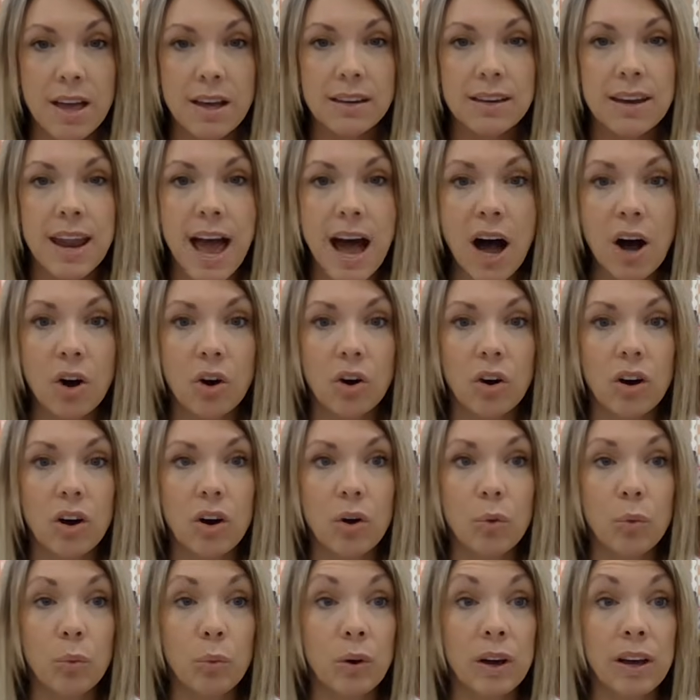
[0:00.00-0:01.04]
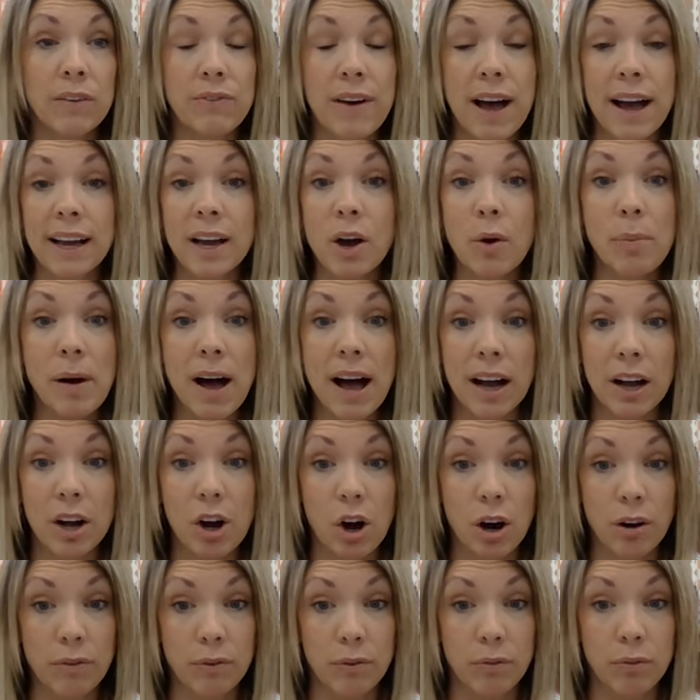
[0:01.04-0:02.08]
Now, if I go buy a
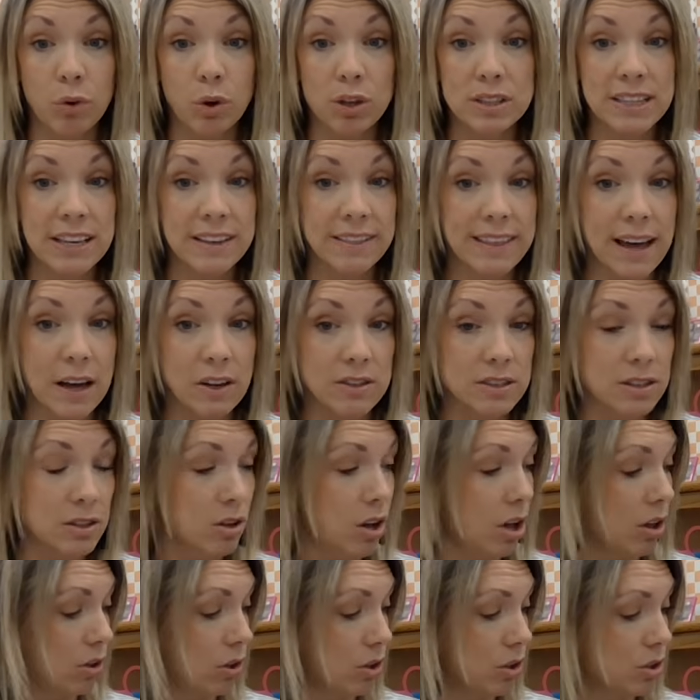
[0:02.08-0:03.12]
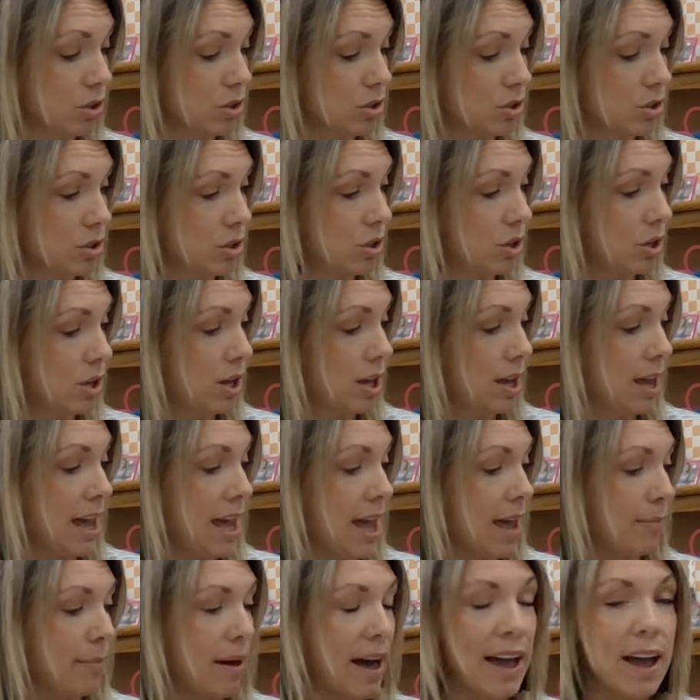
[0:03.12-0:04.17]
car for $14,000,
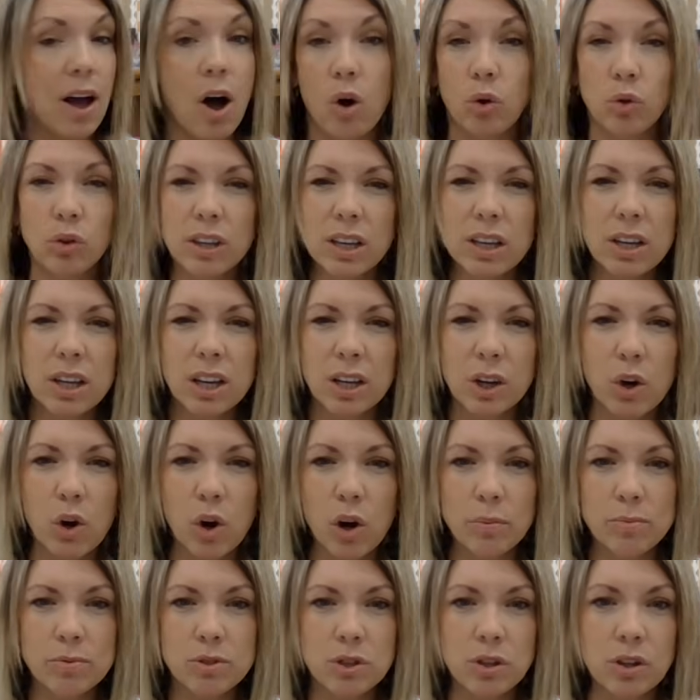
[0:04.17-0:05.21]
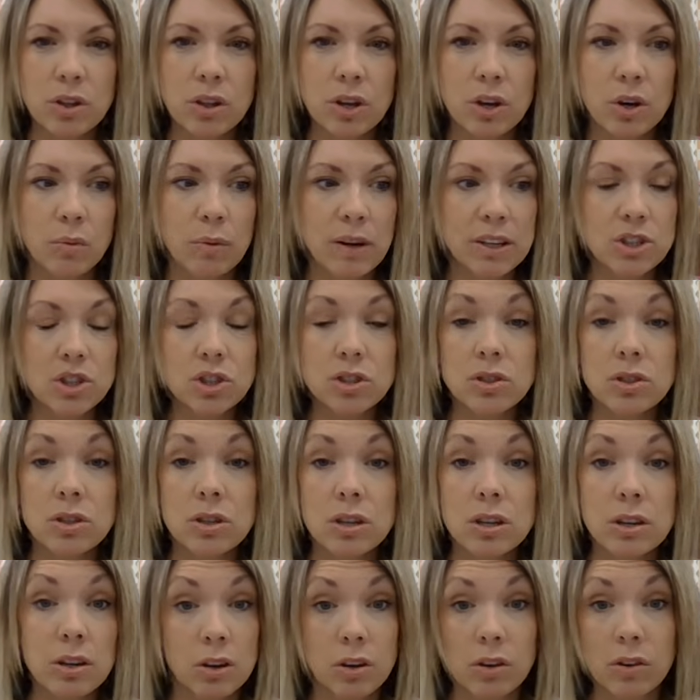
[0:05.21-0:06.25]
am I only going to go up to the
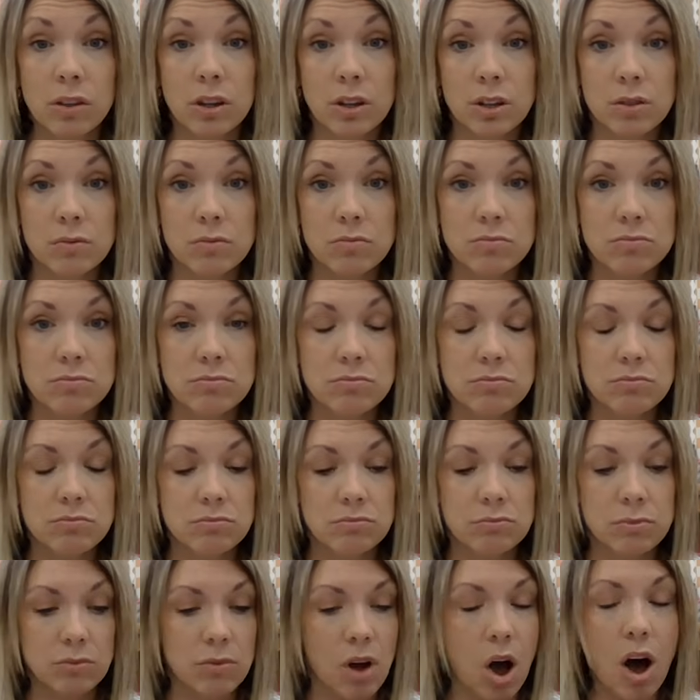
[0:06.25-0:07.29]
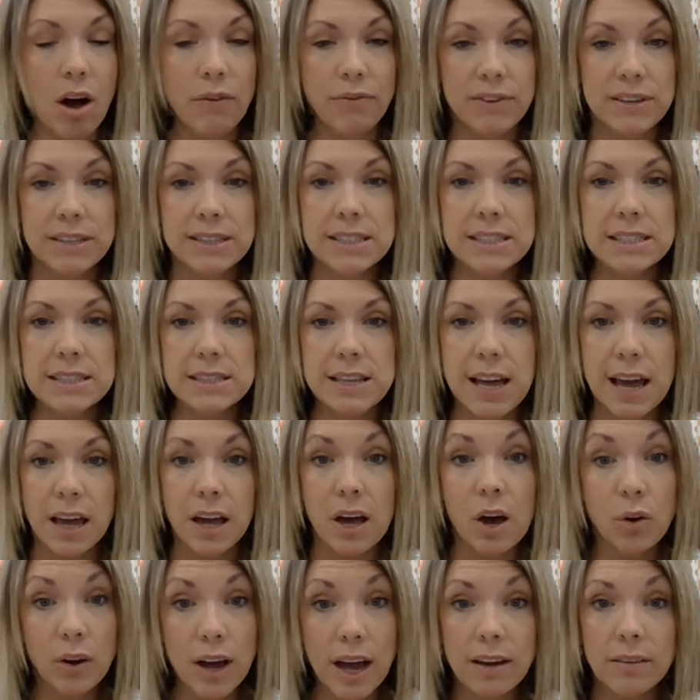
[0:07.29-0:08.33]
register or the office and say,
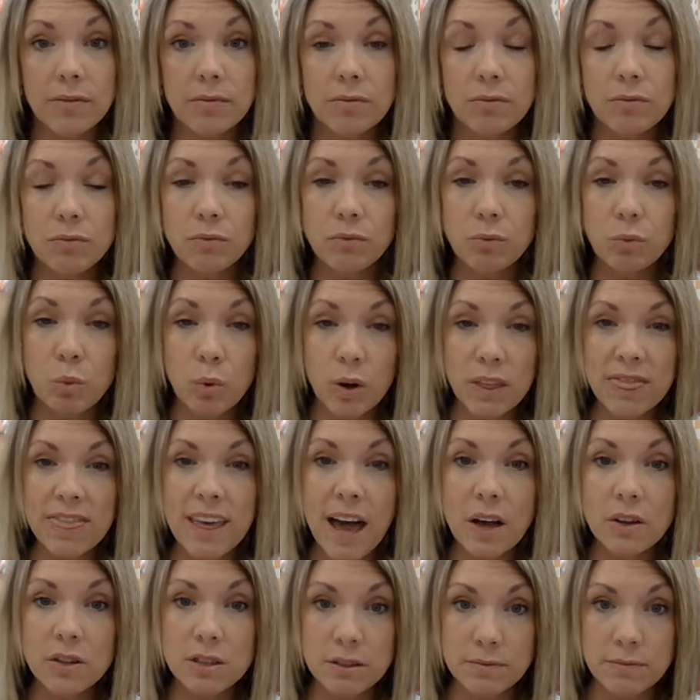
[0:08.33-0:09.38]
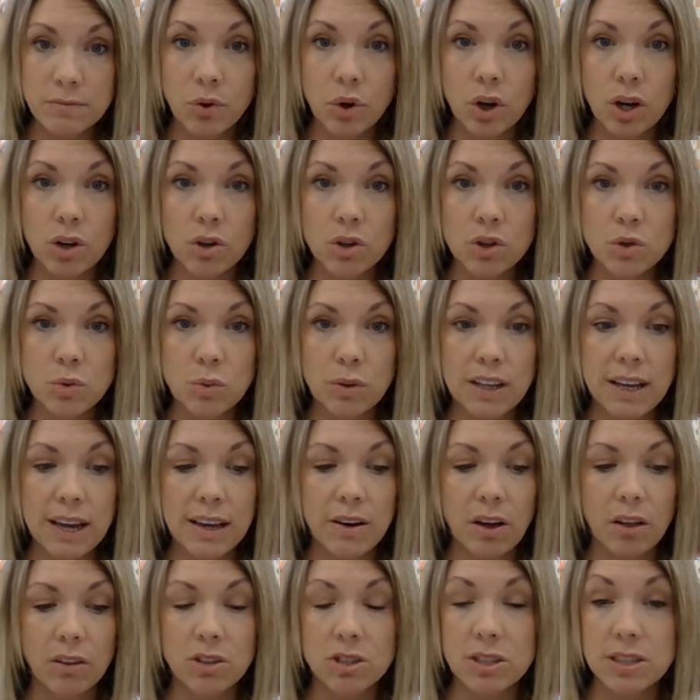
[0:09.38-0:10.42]
okay,
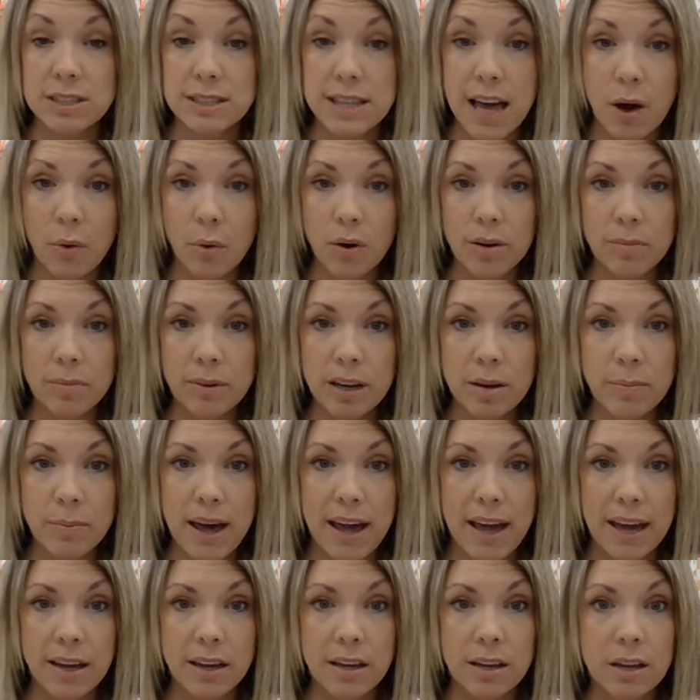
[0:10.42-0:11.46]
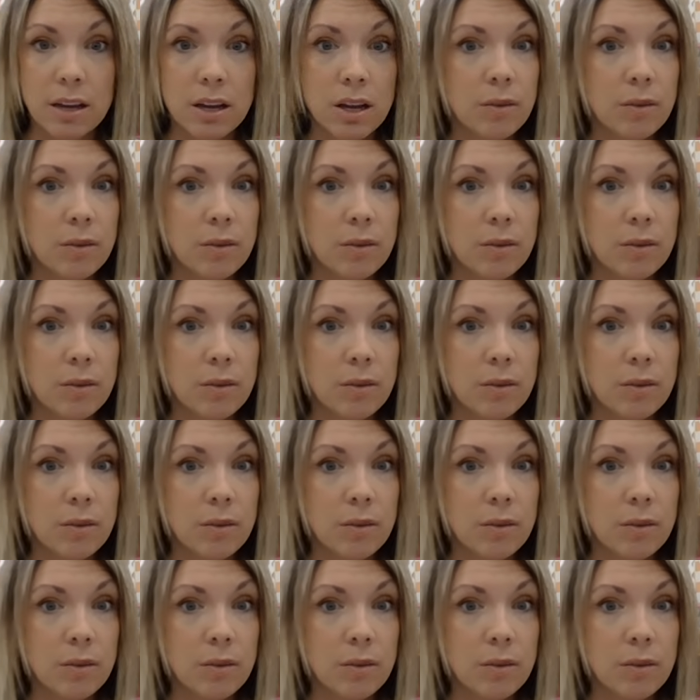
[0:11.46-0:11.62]
$1,428, is that what I'm going to pay?